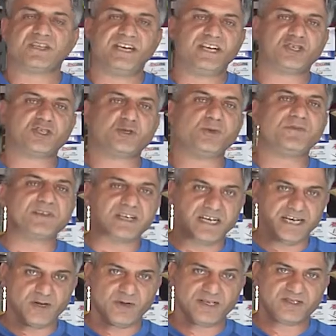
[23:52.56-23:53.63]
an issue of
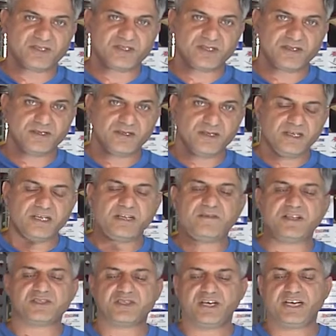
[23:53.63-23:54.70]
clearance, if
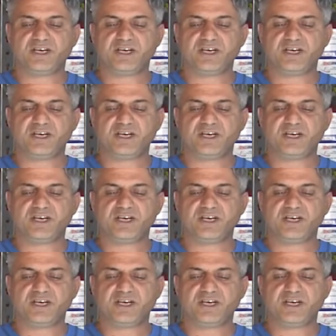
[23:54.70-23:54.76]
it's an